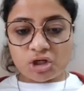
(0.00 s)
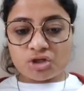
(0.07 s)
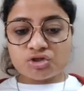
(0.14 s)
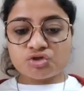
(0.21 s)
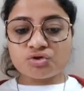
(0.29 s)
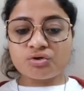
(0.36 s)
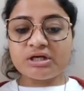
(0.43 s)

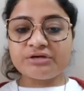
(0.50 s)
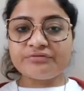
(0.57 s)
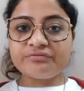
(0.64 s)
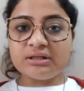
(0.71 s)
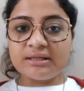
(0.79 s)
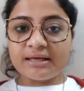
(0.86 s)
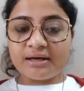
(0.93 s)
So it
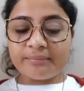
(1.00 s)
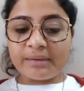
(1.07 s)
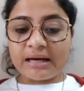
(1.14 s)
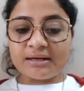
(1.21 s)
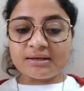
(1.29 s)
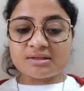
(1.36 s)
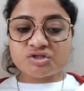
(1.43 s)
will
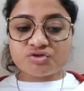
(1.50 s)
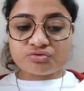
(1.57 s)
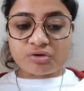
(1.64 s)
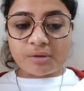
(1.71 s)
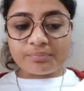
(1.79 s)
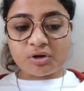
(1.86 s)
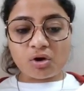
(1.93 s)
thereby
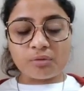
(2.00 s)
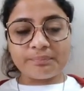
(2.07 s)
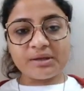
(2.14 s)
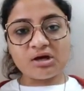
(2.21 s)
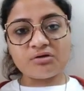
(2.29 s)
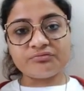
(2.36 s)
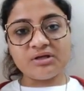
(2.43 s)
disrupt
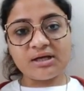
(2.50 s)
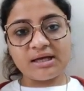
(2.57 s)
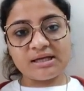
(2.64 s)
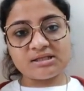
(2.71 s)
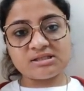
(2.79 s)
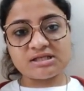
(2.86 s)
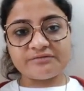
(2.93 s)
copying of the
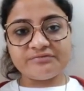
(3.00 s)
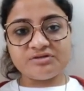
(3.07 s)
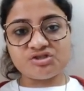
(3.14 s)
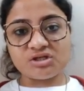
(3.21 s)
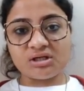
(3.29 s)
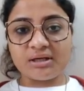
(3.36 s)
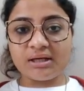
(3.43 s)
HIV
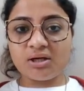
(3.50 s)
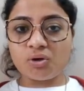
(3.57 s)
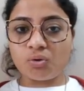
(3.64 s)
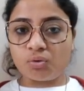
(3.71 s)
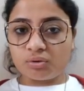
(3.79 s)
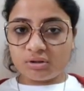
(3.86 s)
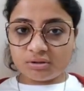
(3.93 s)
genetic
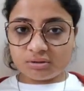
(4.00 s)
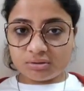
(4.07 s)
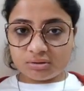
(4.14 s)
code.